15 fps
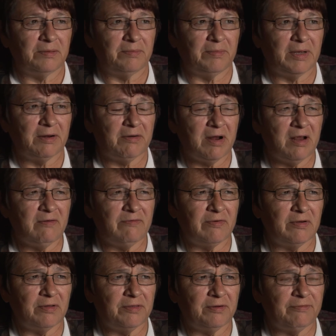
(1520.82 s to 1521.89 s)
my
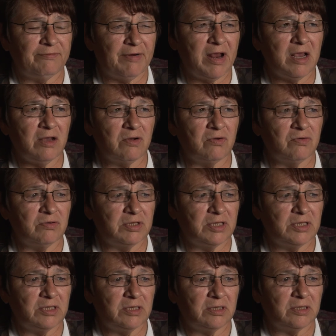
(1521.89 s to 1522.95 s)
grandfather Frank
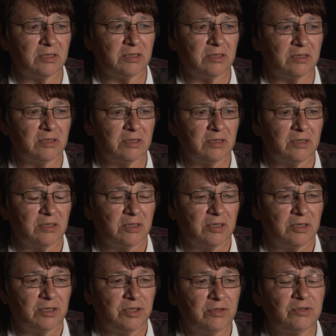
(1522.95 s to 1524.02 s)
Cote
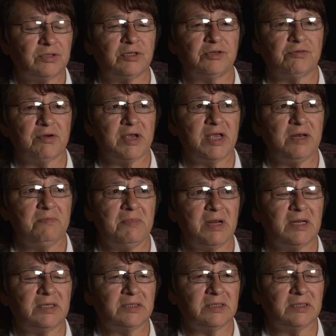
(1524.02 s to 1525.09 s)
used to trade
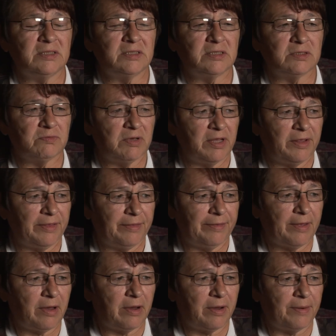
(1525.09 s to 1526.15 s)
medicines with
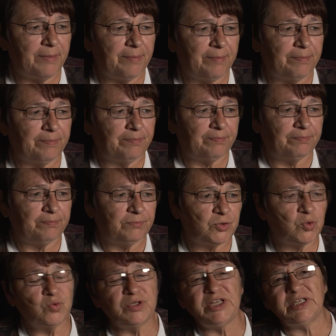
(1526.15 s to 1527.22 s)
um,
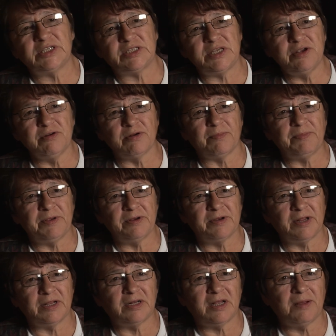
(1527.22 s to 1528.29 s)
Tony Sear up here.
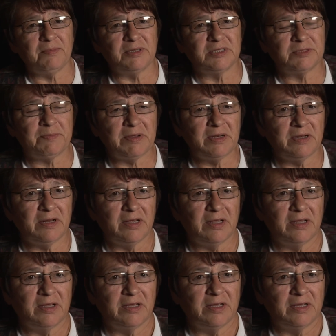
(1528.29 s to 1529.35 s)
They'd come and spend
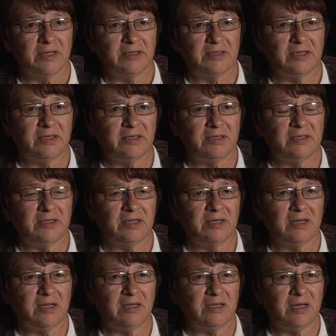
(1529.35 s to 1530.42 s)
they they'd
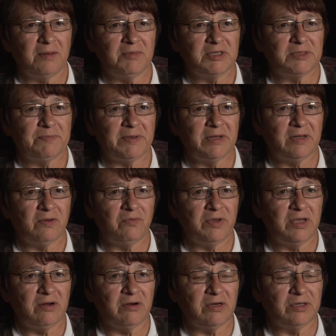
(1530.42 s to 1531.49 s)
come and spend a
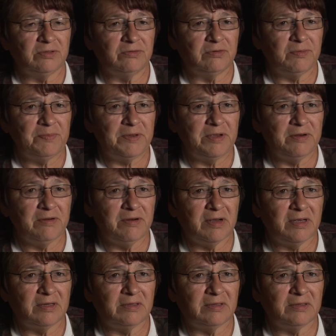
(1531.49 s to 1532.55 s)
week or two up here
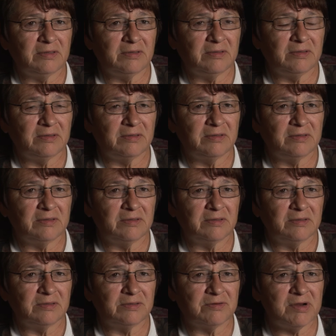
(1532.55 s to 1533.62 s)
and
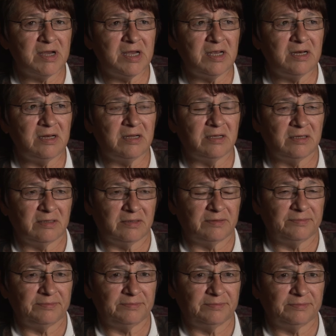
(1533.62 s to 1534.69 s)
trade
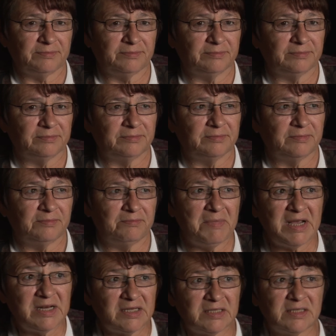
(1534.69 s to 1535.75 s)

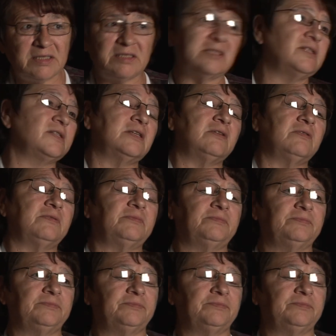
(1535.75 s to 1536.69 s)
medicines and